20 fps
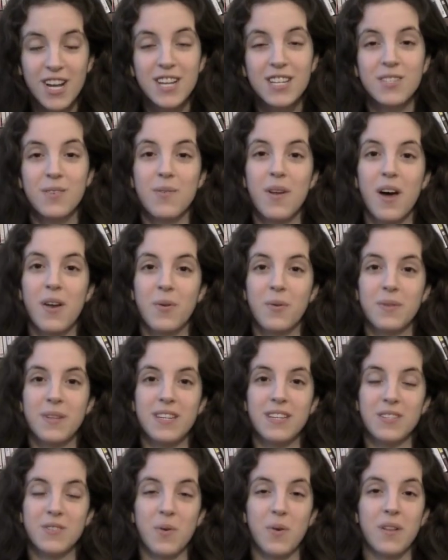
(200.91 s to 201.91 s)
So not
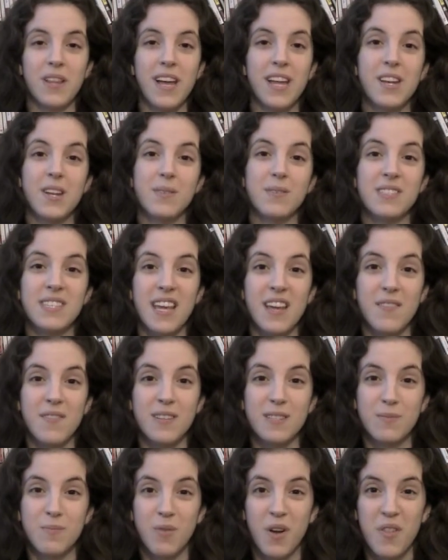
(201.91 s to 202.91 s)
only does Orlando save
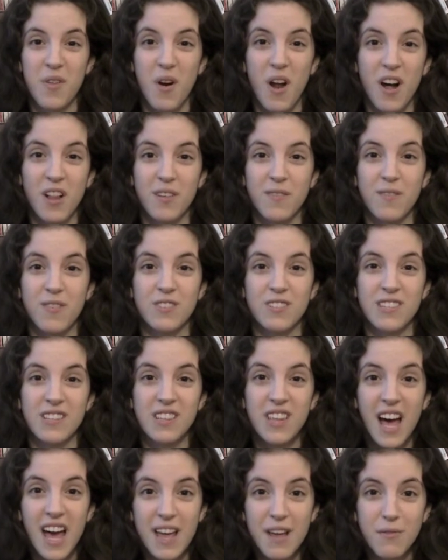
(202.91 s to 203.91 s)
his brother Oliver's
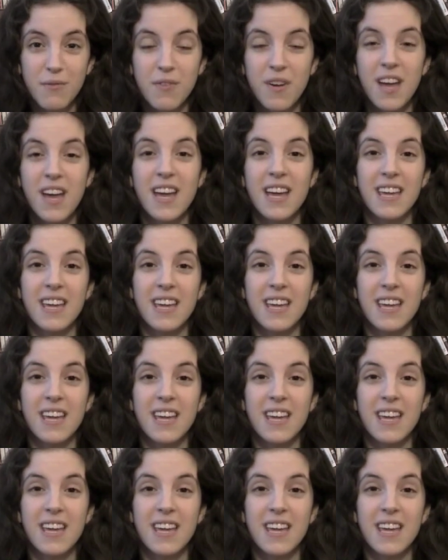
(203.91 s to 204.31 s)
life,